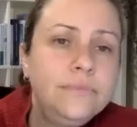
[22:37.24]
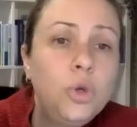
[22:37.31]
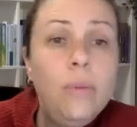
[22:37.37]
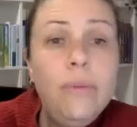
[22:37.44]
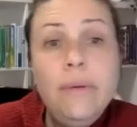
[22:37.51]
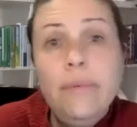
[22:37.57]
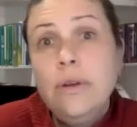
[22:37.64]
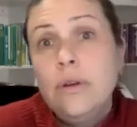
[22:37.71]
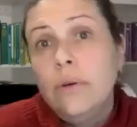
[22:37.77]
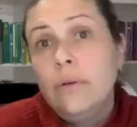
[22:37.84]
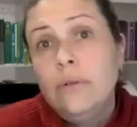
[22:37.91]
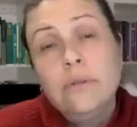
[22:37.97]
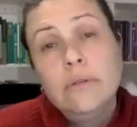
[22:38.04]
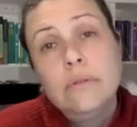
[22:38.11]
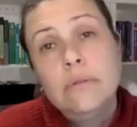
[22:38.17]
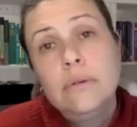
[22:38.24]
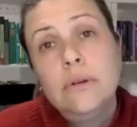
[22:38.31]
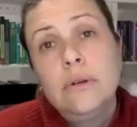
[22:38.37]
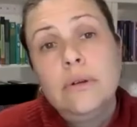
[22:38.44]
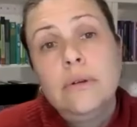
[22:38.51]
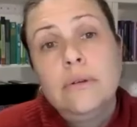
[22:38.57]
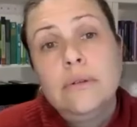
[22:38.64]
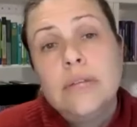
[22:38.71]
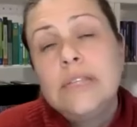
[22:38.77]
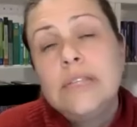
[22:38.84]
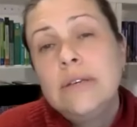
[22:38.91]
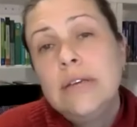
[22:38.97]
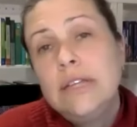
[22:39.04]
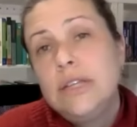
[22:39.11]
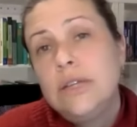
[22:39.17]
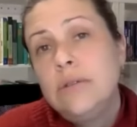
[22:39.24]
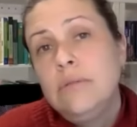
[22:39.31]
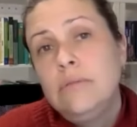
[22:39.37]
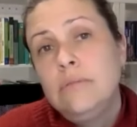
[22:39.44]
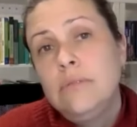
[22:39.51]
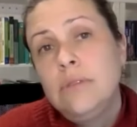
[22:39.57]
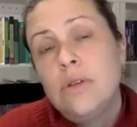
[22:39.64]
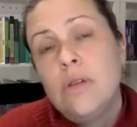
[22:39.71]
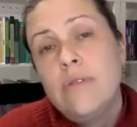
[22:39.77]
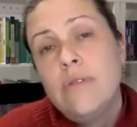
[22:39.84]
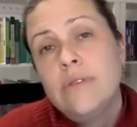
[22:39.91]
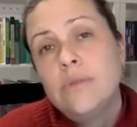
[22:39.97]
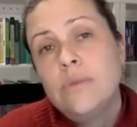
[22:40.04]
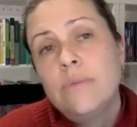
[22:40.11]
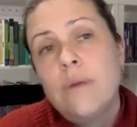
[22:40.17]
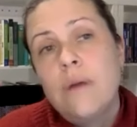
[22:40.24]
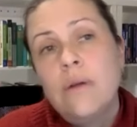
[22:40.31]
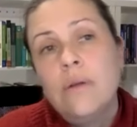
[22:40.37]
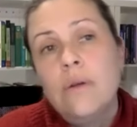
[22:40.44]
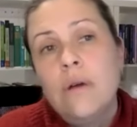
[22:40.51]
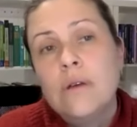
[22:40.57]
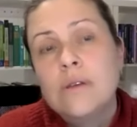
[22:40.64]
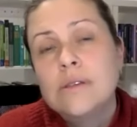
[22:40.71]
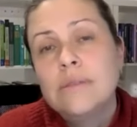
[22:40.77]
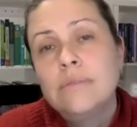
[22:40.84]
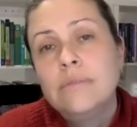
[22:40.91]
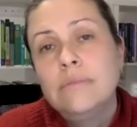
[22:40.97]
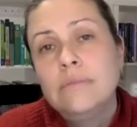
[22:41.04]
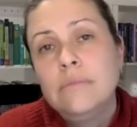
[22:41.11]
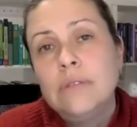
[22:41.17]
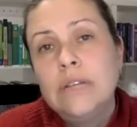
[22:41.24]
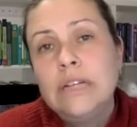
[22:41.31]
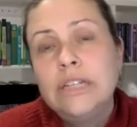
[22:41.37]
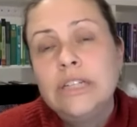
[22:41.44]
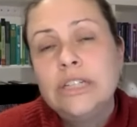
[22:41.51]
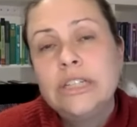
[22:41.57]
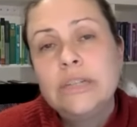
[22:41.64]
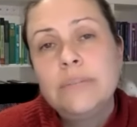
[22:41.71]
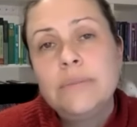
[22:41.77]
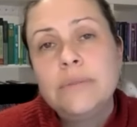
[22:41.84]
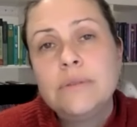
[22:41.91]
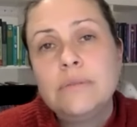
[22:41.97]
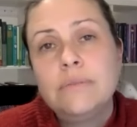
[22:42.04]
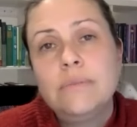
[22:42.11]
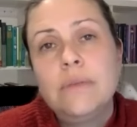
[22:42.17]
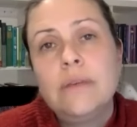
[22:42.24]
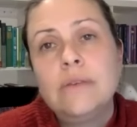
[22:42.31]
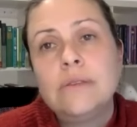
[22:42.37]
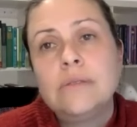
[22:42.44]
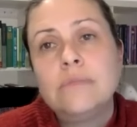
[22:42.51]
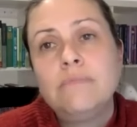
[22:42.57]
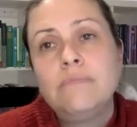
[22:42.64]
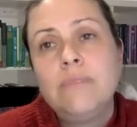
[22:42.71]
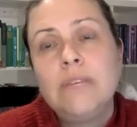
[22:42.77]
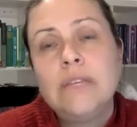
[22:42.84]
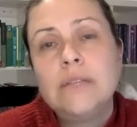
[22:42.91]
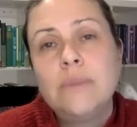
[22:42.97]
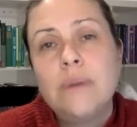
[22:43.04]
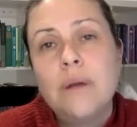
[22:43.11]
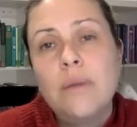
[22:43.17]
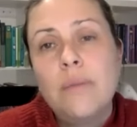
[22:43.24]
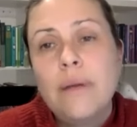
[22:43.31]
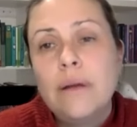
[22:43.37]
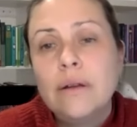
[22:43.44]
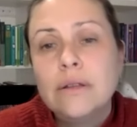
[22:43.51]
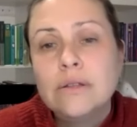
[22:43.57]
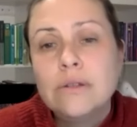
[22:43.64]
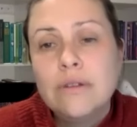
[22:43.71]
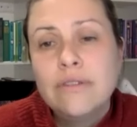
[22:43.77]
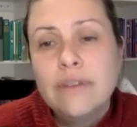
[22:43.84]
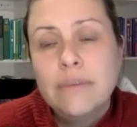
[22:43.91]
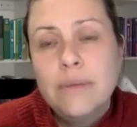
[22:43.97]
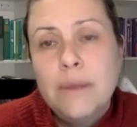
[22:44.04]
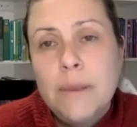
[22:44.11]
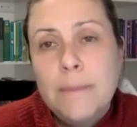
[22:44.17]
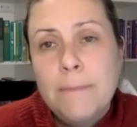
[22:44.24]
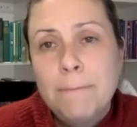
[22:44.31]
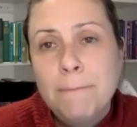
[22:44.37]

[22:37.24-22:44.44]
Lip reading: Or maybe you don't. That's okay too. Not all of us were modeled awesome relationships as kids by our parents or our family.